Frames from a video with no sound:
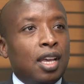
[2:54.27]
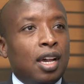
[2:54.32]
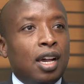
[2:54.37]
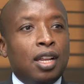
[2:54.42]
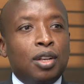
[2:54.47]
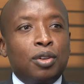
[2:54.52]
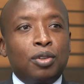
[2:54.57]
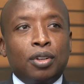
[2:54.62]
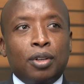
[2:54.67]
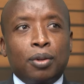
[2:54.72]
they're
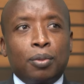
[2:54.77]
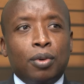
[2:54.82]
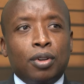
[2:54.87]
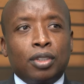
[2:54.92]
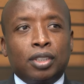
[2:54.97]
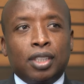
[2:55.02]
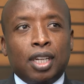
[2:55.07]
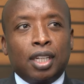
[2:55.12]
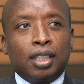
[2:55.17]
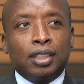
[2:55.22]
handling
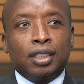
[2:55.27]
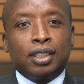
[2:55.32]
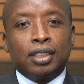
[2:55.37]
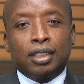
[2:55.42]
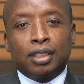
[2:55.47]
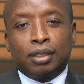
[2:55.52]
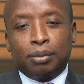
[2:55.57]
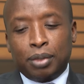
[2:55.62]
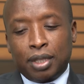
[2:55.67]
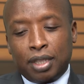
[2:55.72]
more
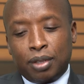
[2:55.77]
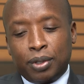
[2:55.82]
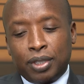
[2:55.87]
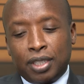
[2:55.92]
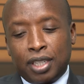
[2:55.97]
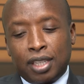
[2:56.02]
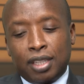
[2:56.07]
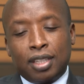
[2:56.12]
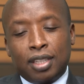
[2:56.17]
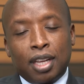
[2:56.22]
challenges, but
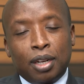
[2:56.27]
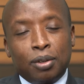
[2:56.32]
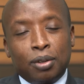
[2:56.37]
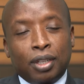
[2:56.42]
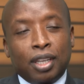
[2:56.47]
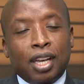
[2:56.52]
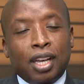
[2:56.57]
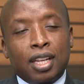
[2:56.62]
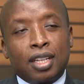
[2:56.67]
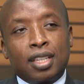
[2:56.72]
when they're
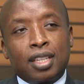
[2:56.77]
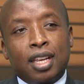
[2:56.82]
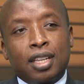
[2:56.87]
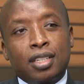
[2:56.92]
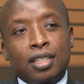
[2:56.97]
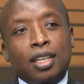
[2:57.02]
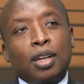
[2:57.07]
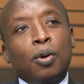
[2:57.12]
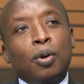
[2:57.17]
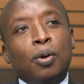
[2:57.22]
looking at their
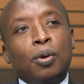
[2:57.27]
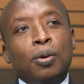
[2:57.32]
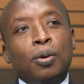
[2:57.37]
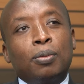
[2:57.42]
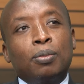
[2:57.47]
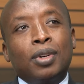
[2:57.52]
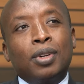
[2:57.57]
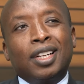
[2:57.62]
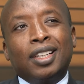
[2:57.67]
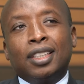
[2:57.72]
take
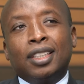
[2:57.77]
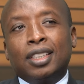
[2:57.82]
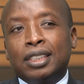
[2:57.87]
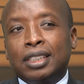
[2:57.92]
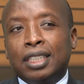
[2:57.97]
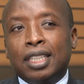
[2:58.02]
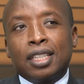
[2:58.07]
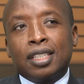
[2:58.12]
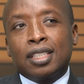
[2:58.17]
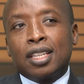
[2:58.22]
home,
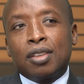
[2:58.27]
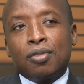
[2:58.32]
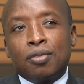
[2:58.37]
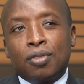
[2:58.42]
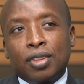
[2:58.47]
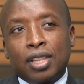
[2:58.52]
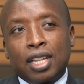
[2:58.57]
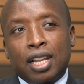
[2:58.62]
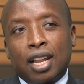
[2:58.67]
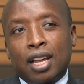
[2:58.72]
it's the same
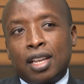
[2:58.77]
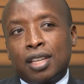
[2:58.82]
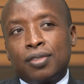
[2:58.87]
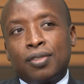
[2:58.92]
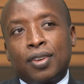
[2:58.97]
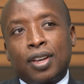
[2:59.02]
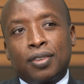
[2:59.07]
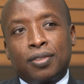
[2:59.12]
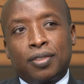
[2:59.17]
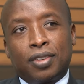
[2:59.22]
for the last
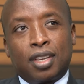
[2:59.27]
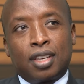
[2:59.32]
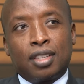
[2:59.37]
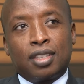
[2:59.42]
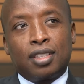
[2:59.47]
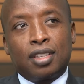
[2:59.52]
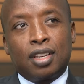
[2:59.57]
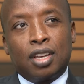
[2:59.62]
5 years.